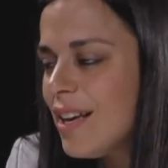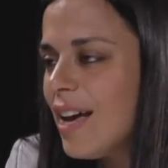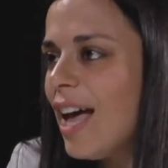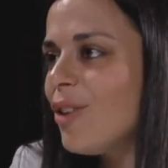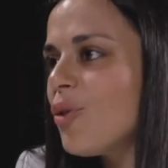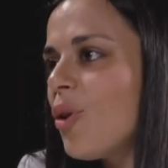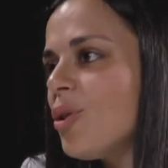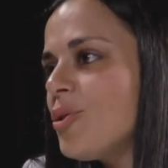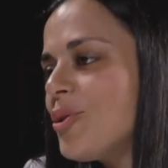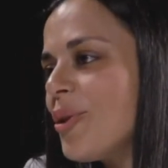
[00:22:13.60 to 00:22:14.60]
And
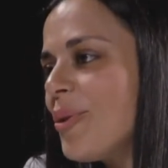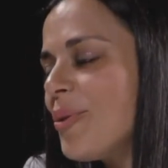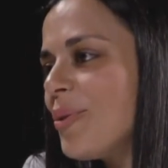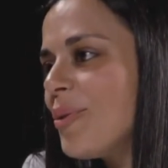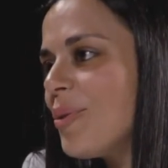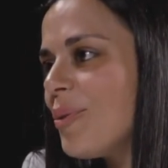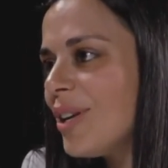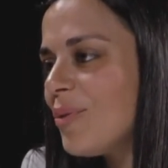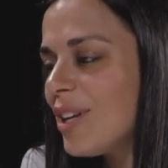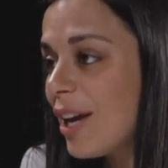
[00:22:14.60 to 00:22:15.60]
also
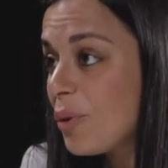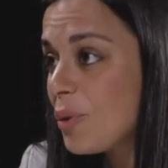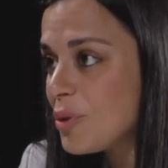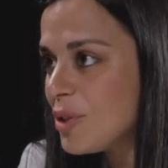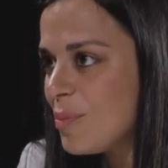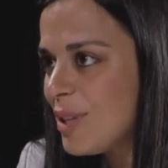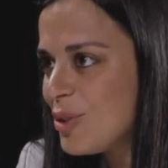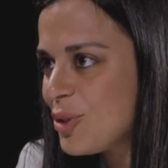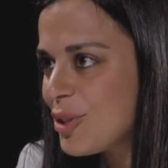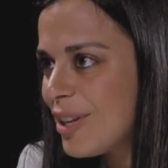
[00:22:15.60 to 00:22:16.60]
when I go to the
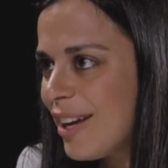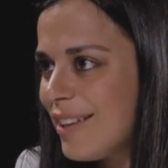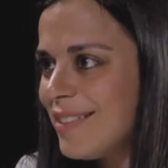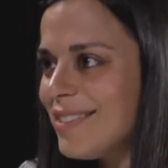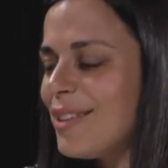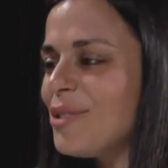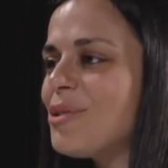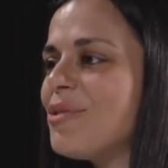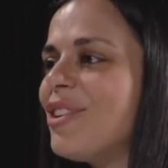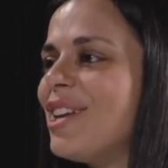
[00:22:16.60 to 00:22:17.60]
beach, I tend
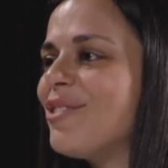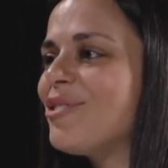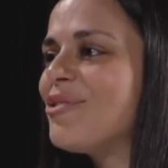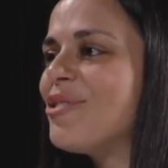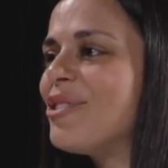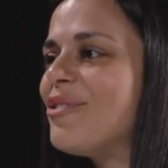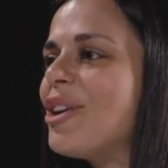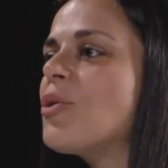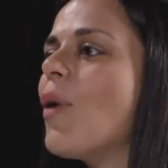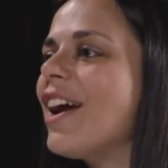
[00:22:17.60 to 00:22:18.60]
to fall
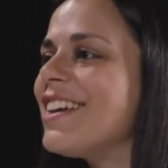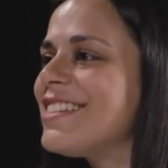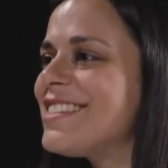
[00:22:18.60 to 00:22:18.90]
very quiet.